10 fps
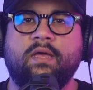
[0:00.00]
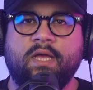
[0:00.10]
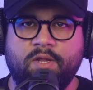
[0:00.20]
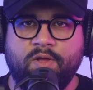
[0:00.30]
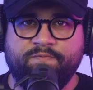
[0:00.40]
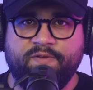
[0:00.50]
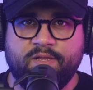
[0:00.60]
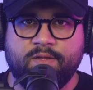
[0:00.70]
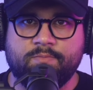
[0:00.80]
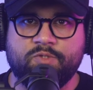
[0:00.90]
Hello and
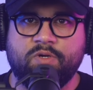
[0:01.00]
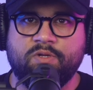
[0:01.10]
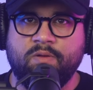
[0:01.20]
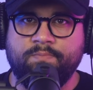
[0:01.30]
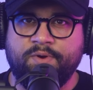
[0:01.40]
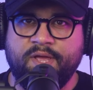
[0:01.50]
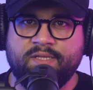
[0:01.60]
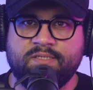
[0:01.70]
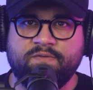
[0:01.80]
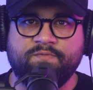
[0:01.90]
welcome to our
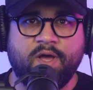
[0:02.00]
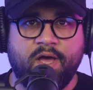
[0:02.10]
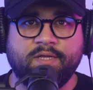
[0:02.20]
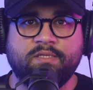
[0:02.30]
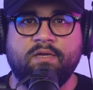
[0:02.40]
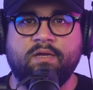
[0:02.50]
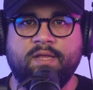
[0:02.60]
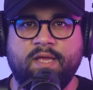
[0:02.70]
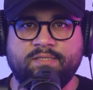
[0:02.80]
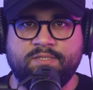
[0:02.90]
comprehensive guide on
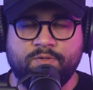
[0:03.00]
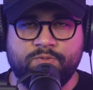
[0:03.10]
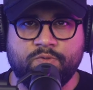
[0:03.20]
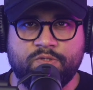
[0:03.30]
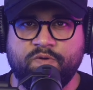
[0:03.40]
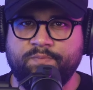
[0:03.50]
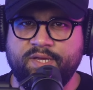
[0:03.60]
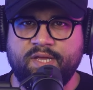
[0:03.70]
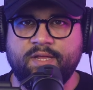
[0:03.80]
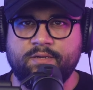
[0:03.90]
SEO tools for
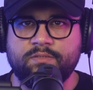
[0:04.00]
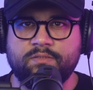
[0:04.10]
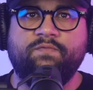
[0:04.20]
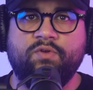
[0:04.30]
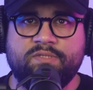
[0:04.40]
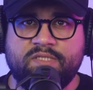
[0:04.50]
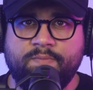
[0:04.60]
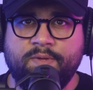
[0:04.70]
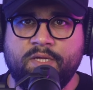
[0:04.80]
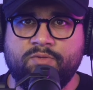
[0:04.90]
beginners. If you're
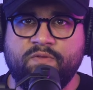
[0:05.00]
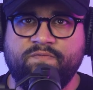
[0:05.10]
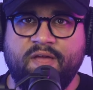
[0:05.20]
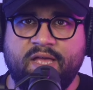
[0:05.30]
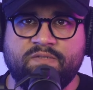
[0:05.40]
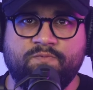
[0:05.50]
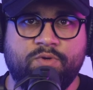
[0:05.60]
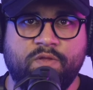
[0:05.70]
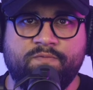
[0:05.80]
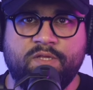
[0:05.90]
stepping into the vast
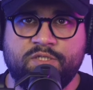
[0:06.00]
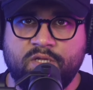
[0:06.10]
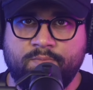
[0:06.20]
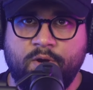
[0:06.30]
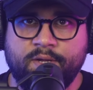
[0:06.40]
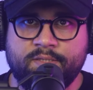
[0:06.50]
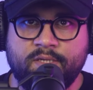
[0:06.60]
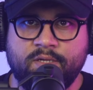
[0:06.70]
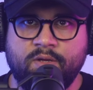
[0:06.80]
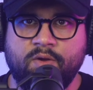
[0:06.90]
world of digital
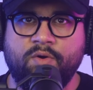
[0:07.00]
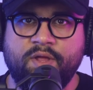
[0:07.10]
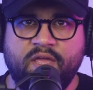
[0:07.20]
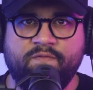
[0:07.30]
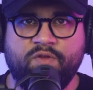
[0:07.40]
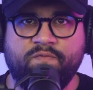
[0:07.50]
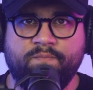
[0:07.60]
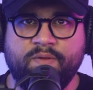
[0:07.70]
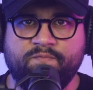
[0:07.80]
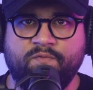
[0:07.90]
marketing, or if you've
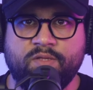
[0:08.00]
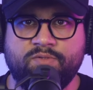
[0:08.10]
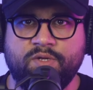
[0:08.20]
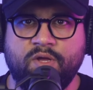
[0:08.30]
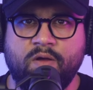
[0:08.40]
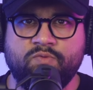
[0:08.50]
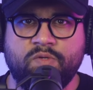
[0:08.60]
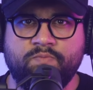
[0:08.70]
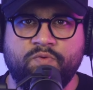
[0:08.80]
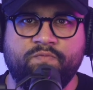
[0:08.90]
been wondering how to
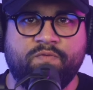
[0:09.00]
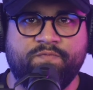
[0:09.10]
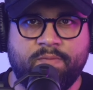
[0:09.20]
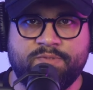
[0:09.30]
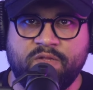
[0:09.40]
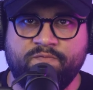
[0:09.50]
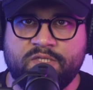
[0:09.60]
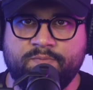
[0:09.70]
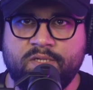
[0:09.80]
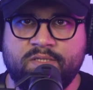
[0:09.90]
improve your website
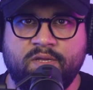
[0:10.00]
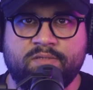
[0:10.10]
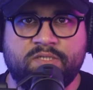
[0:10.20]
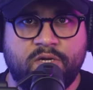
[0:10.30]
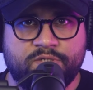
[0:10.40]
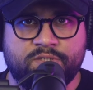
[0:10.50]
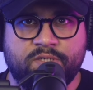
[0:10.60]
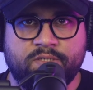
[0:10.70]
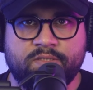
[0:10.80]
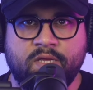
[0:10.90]
visibility on search
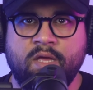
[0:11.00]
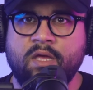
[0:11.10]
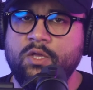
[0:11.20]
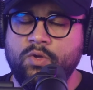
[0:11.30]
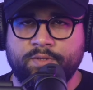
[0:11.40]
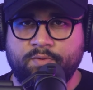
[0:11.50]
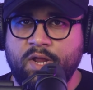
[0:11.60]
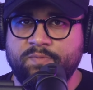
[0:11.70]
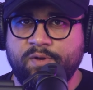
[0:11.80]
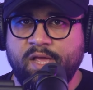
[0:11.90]
engines, you're in the
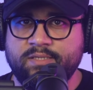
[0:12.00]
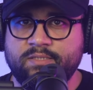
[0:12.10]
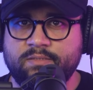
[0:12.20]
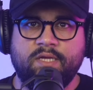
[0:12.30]
right place.